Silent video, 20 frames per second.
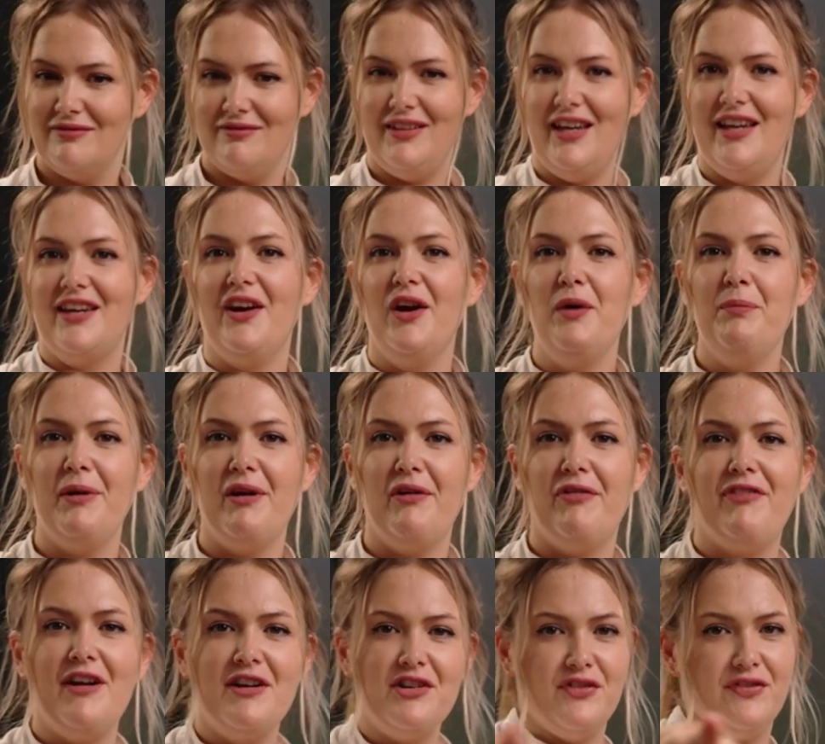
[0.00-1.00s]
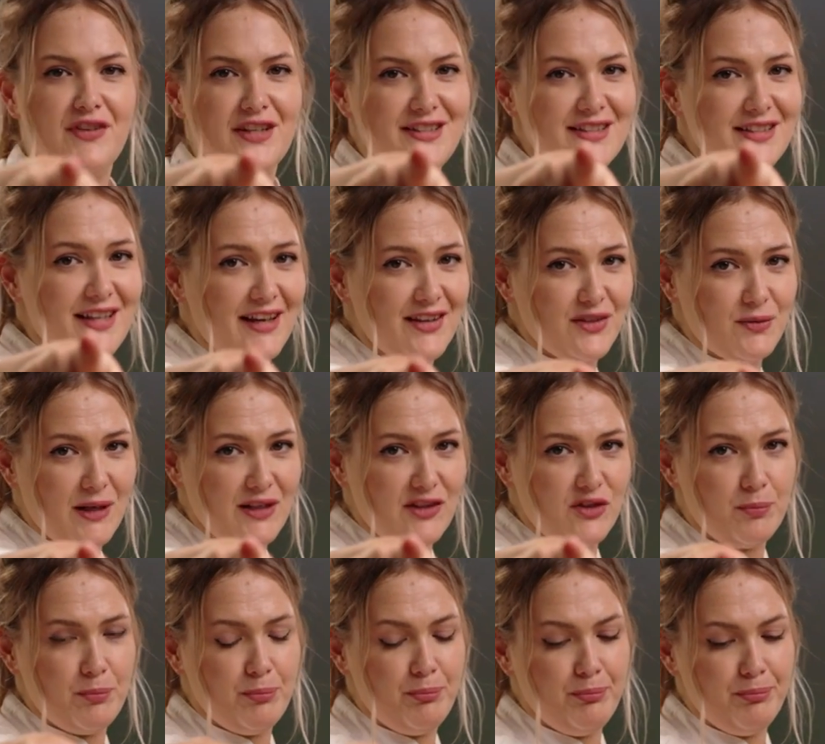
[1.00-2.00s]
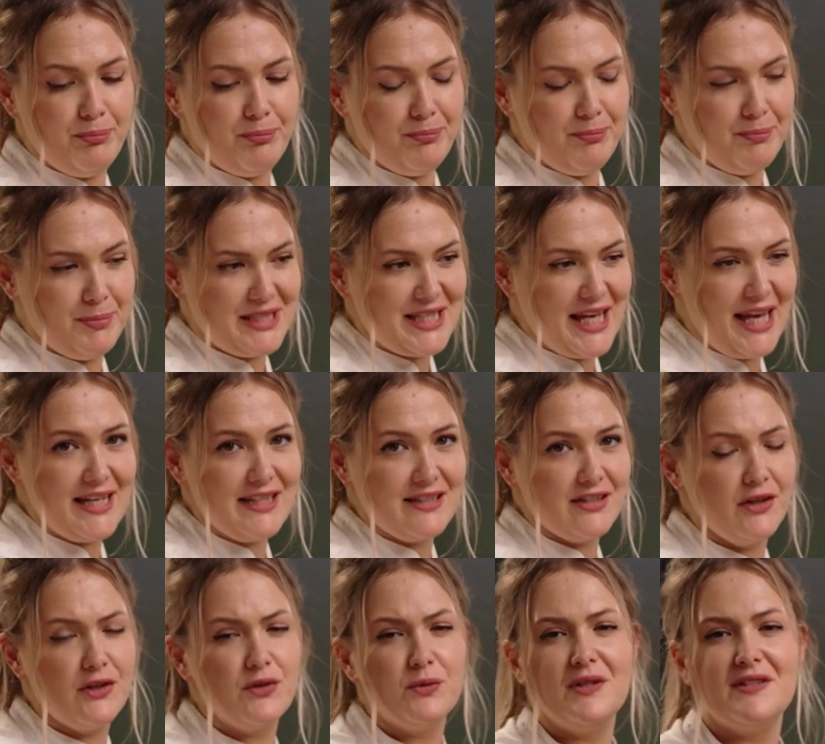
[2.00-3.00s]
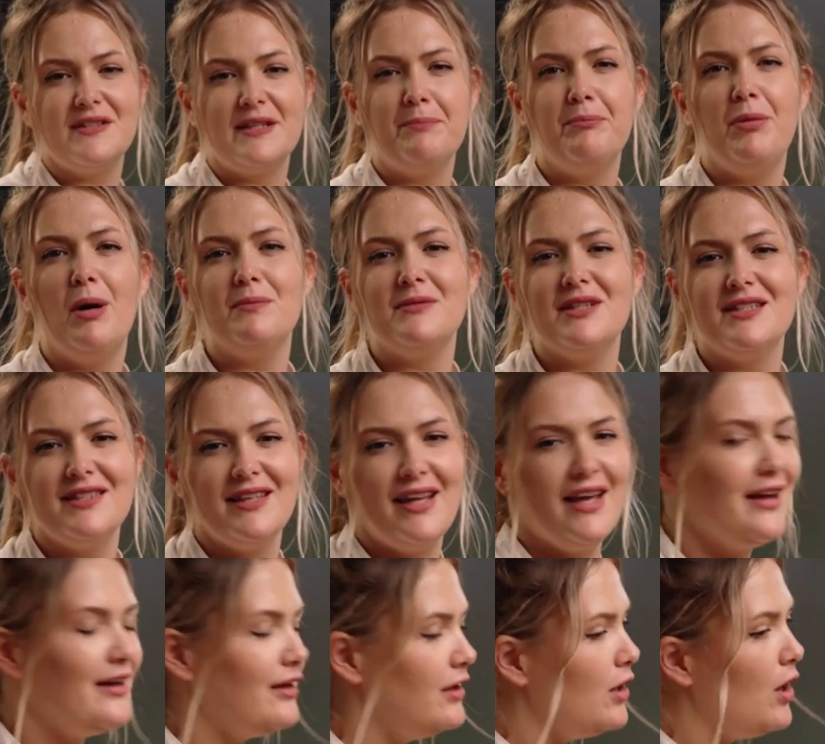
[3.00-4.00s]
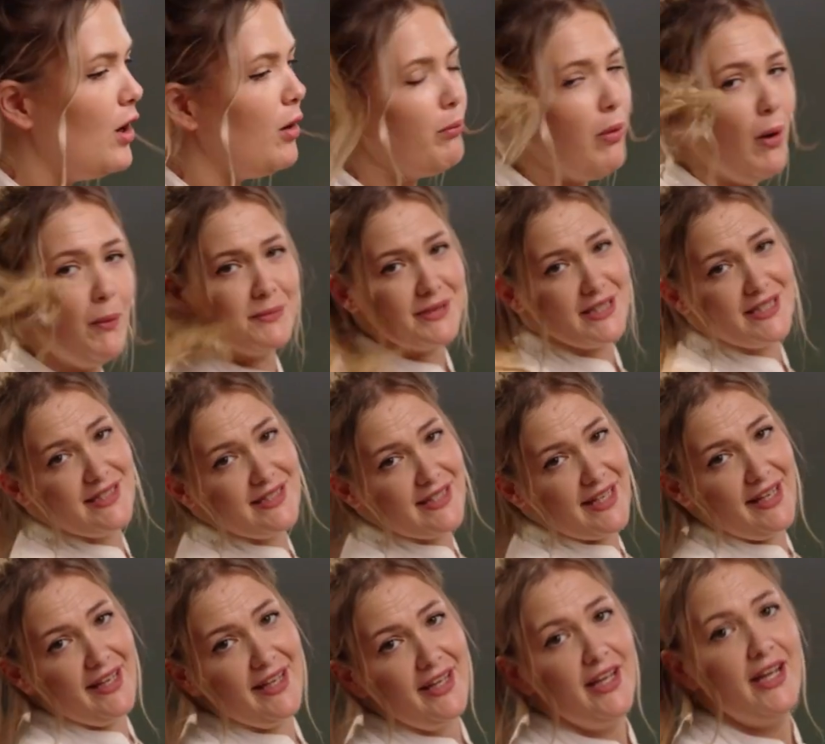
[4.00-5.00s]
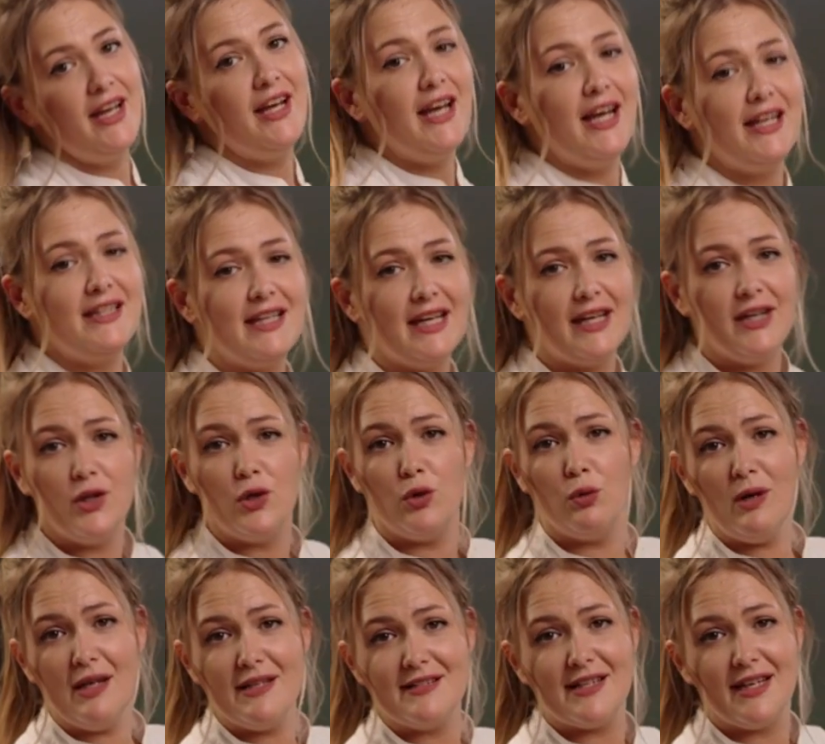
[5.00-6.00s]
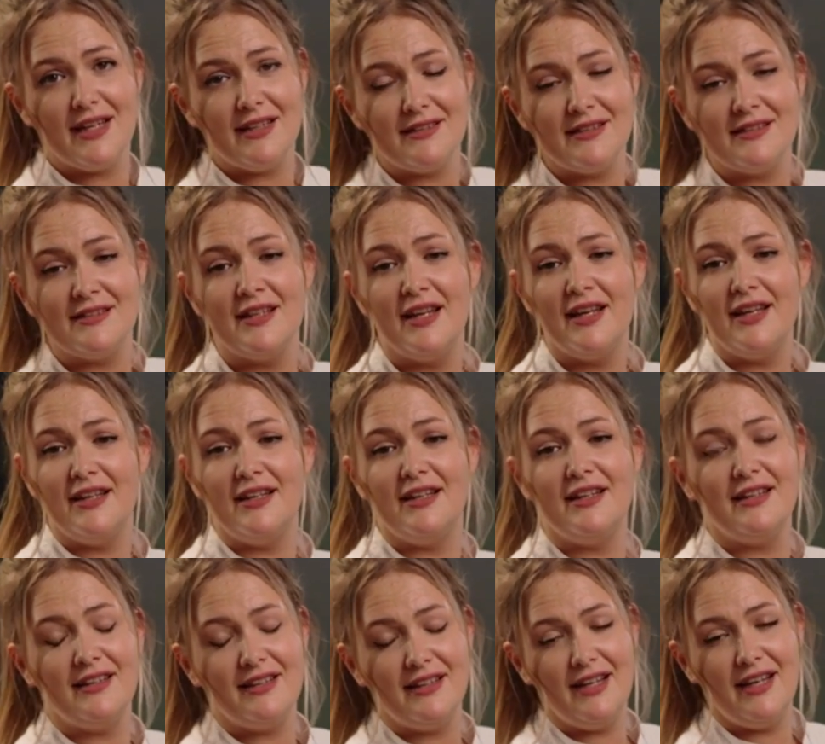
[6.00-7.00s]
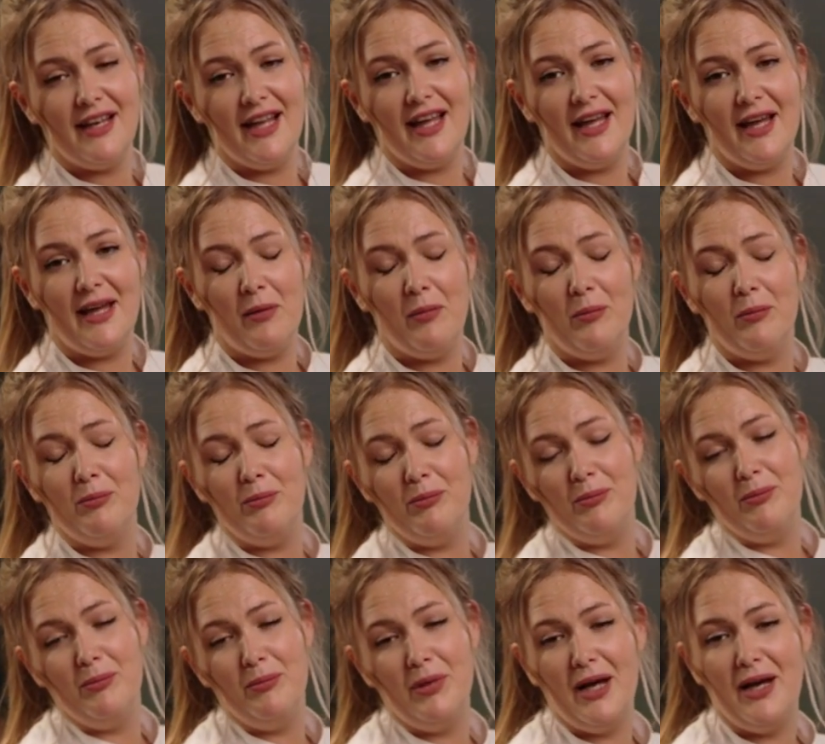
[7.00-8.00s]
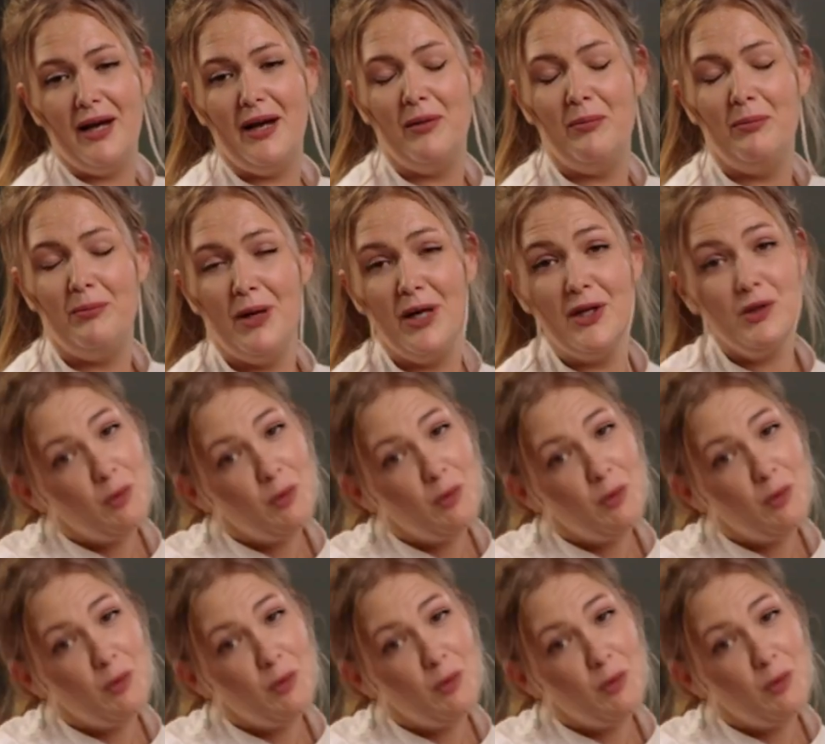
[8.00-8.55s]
There you go, a bit of French for you today as well as potatoes. What is it? Pommes de terre. Pommes de terre, de noisettes, le beurre